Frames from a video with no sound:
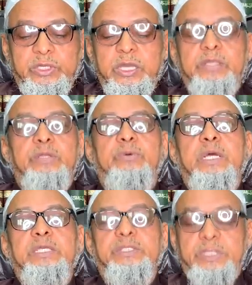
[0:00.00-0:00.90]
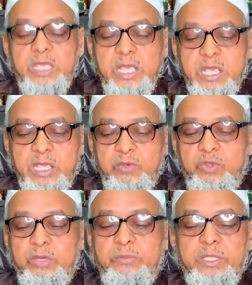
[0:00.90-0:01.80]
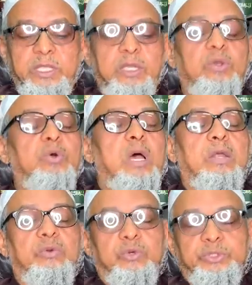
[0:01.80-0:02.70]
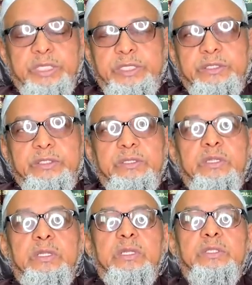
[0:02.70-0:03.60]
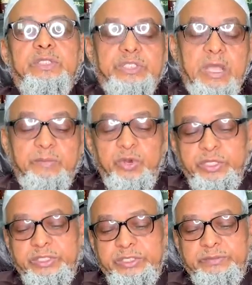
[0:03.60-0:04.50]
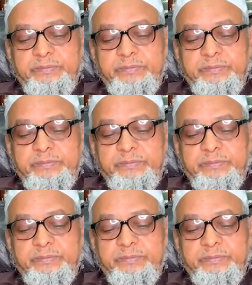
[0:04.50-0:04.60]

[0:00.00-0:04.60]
Otherwise, he will be a loser, disappointed.